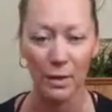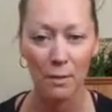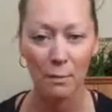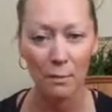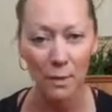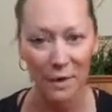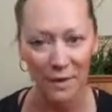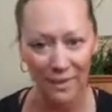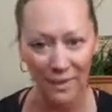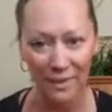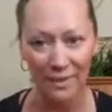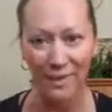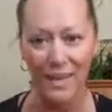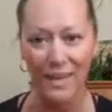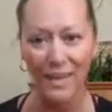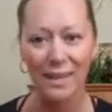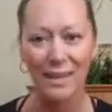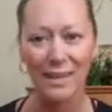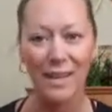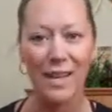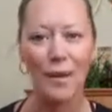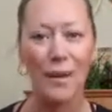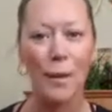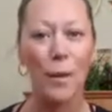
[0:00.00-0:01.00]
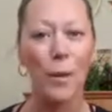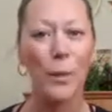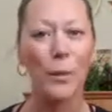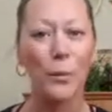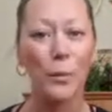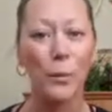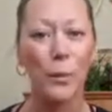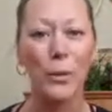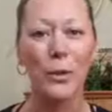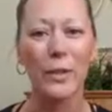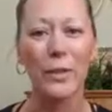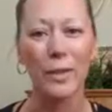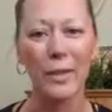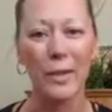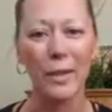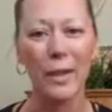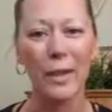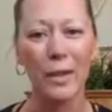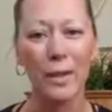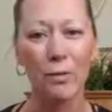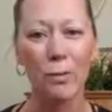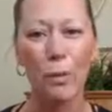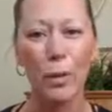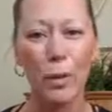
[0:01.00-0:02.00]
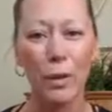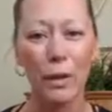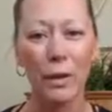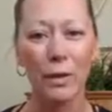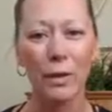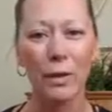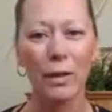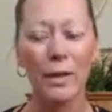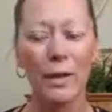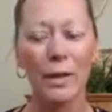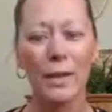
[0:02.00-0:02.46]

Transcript: but the things that aren't working anymore